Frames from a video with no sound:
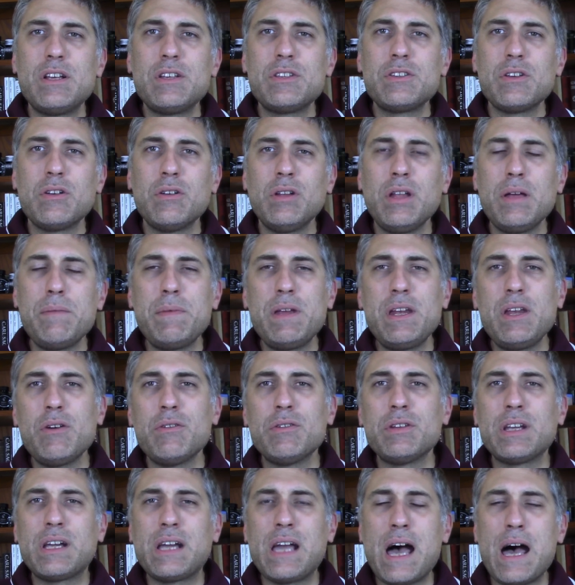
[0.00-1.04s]
So let me know
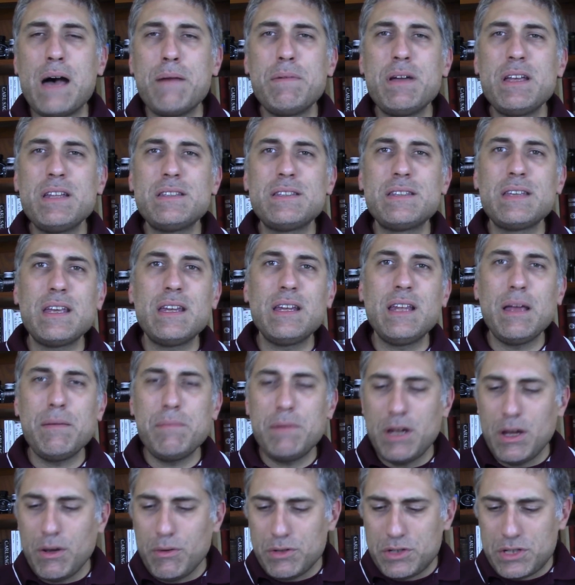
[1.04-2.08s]
in the comments and let
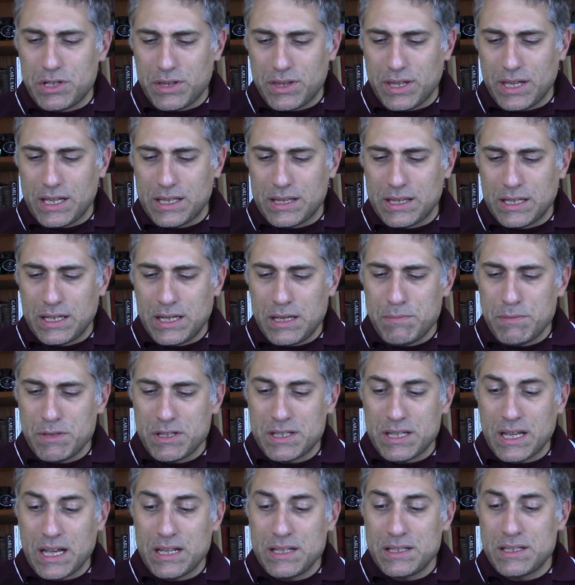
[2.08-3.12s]
me know what you think of the
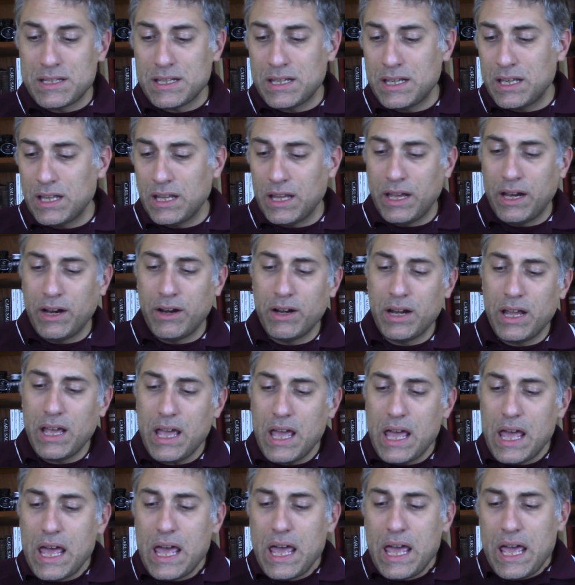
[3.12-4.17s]
sign singularity.